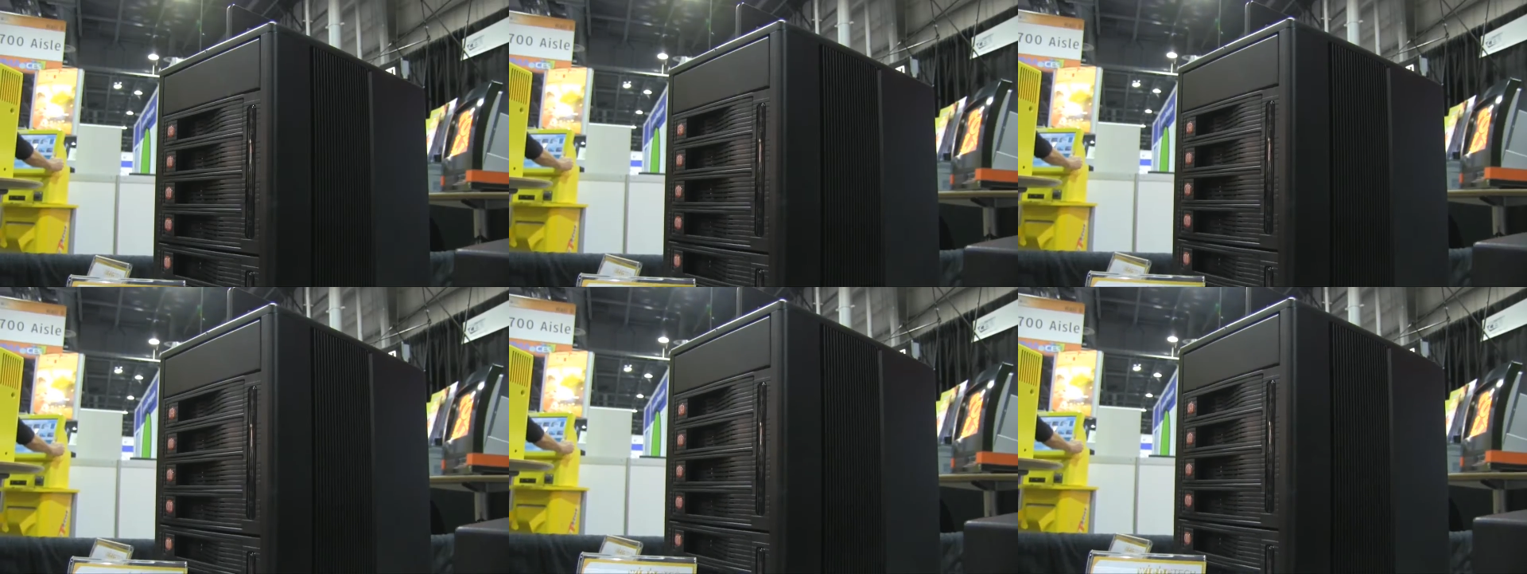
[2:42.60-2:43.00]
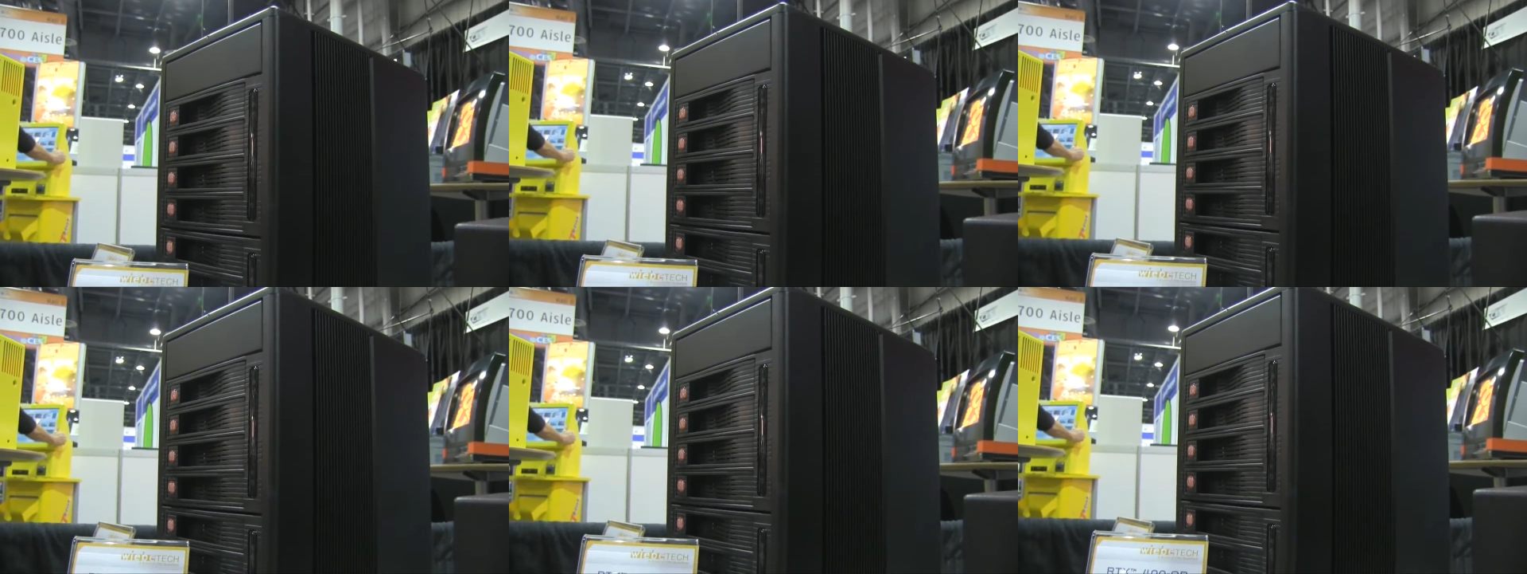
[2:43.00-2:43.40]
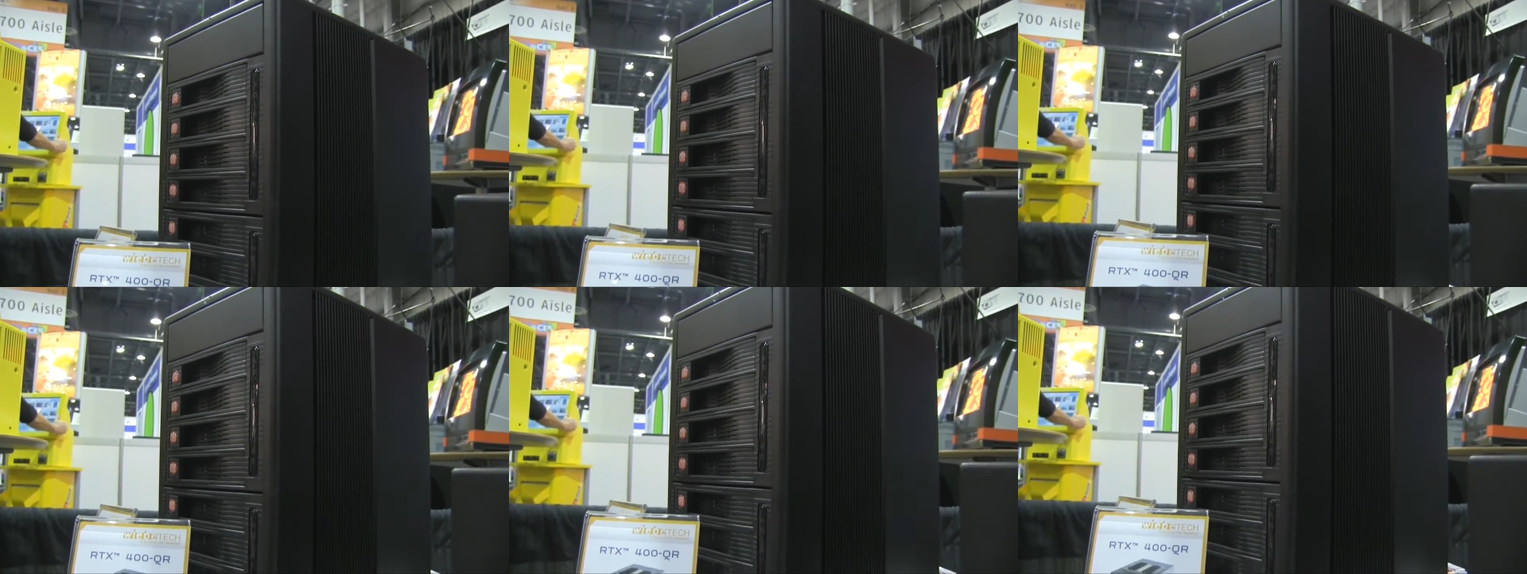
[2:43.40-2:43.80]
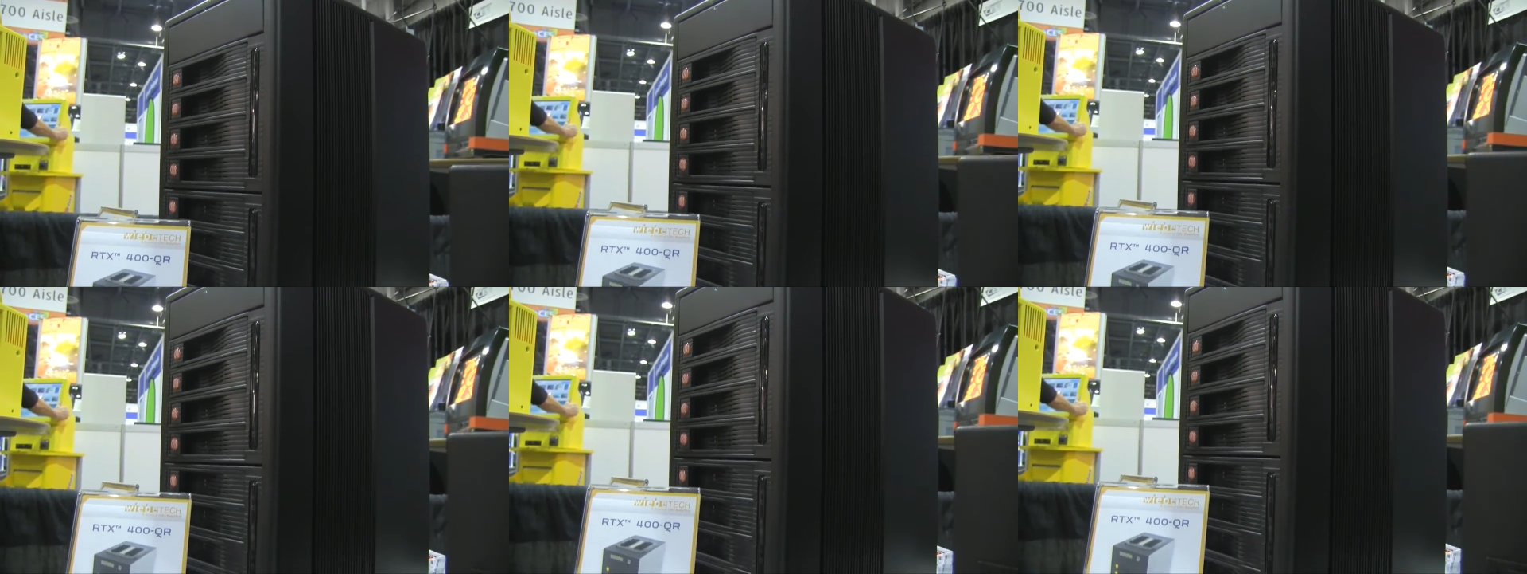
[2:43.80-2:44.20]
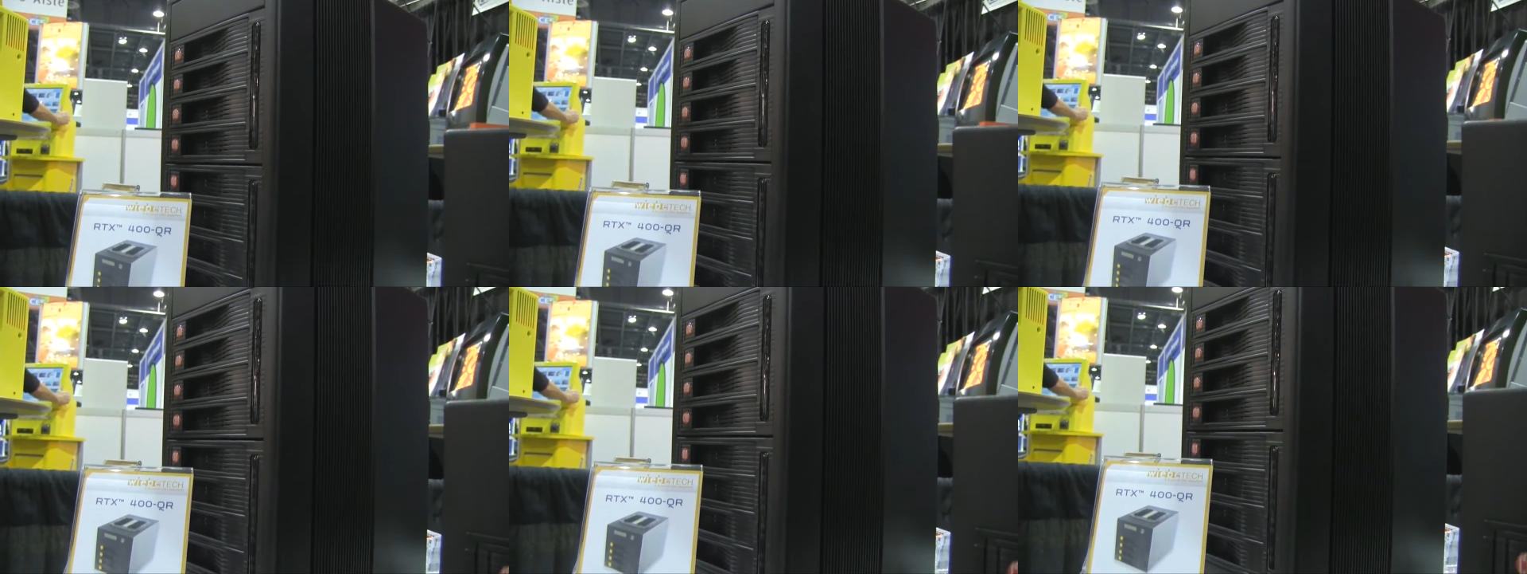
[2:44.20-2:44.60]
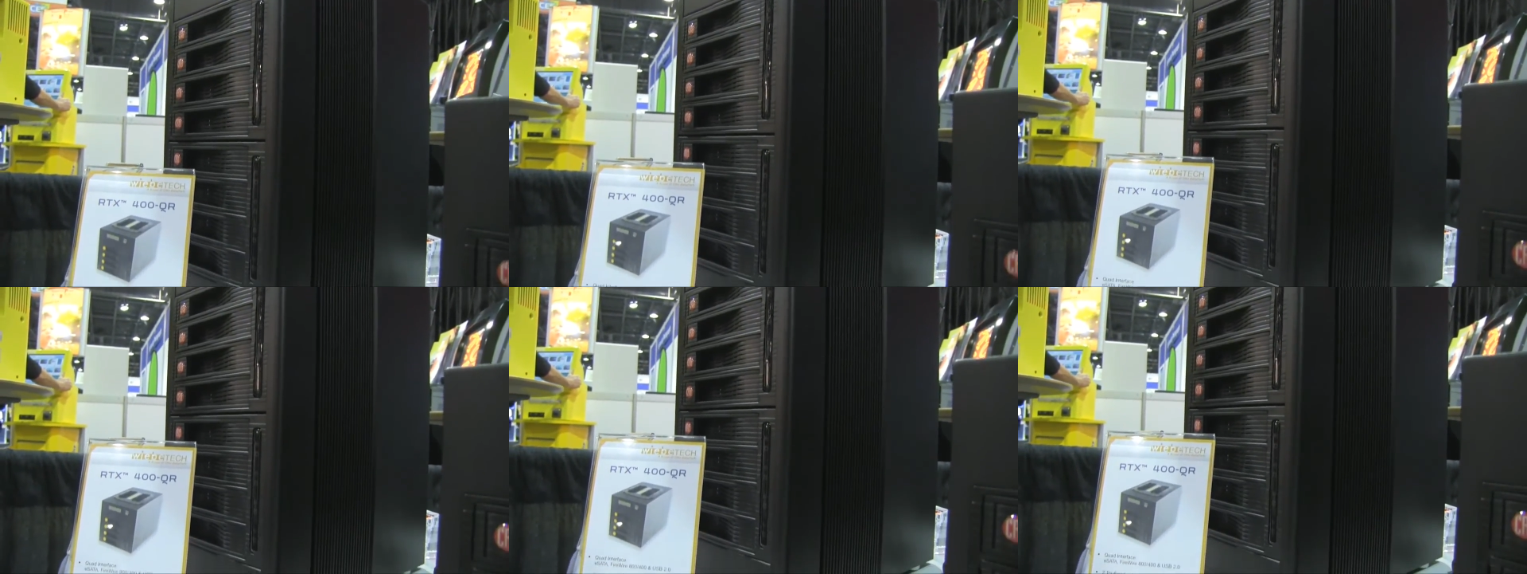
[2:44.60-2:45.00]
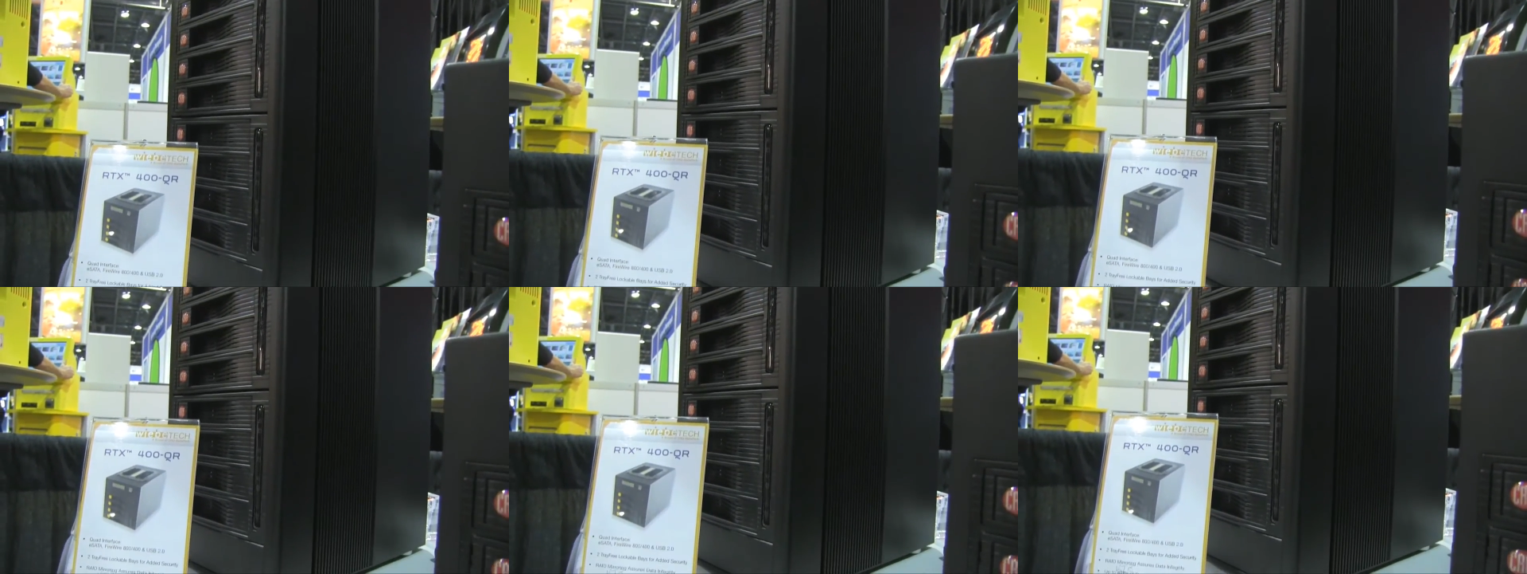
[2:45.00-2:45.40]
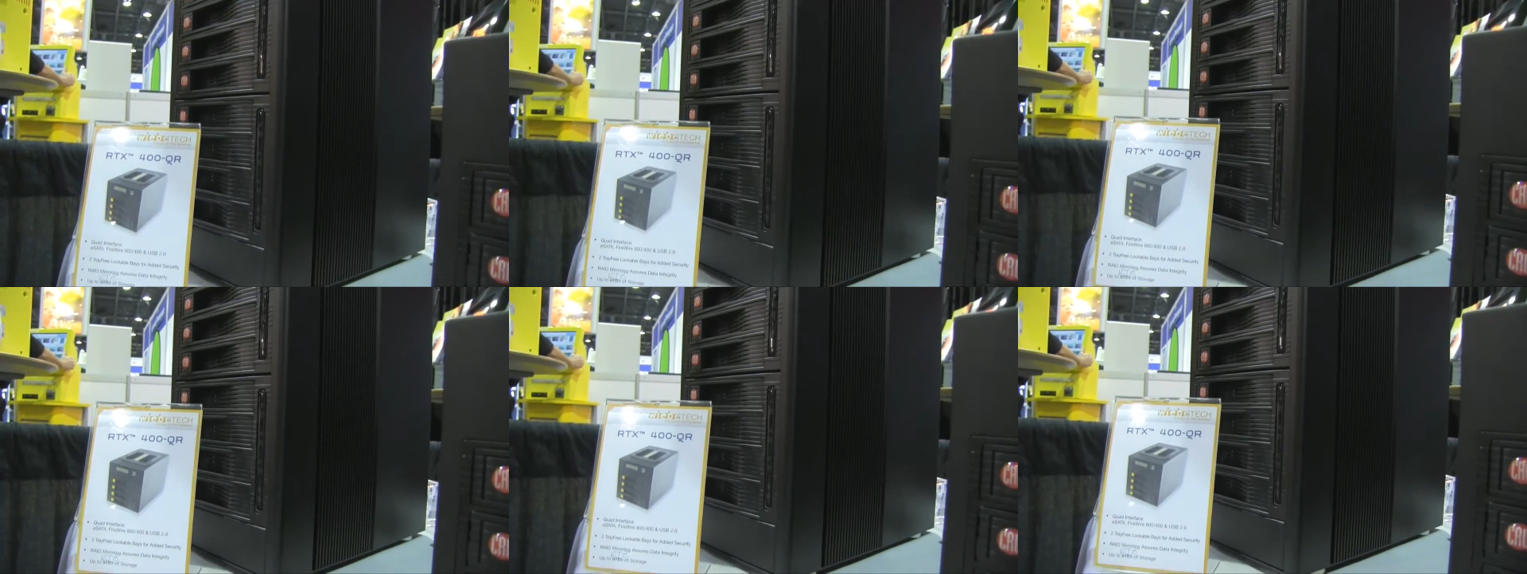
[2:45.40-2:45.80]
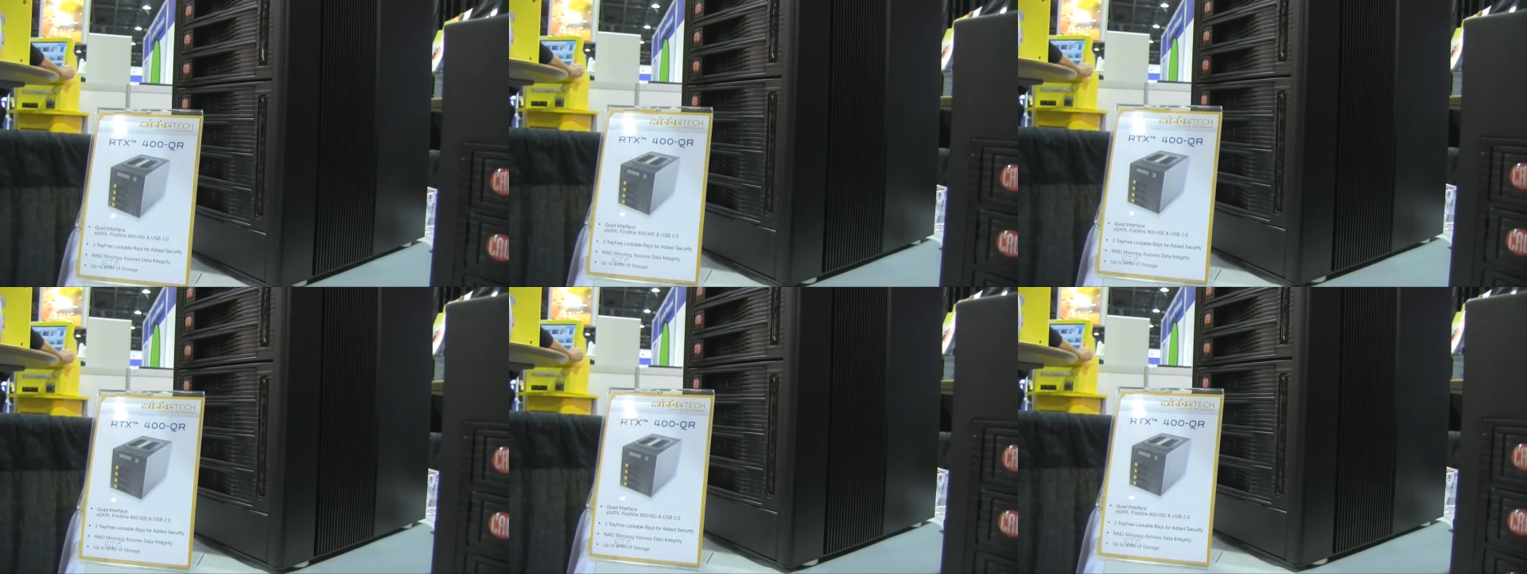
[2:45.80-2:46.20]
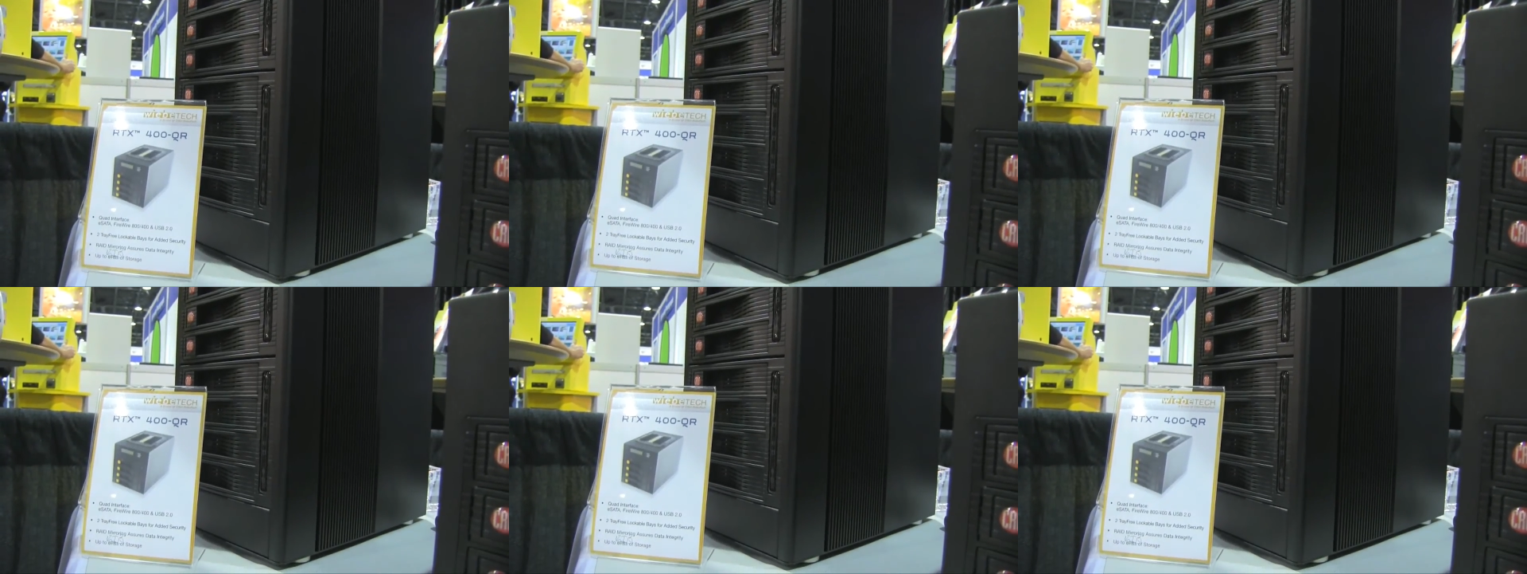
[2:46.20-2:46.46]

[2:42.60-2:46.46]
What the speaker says: No face is visible, so there are no lips to read.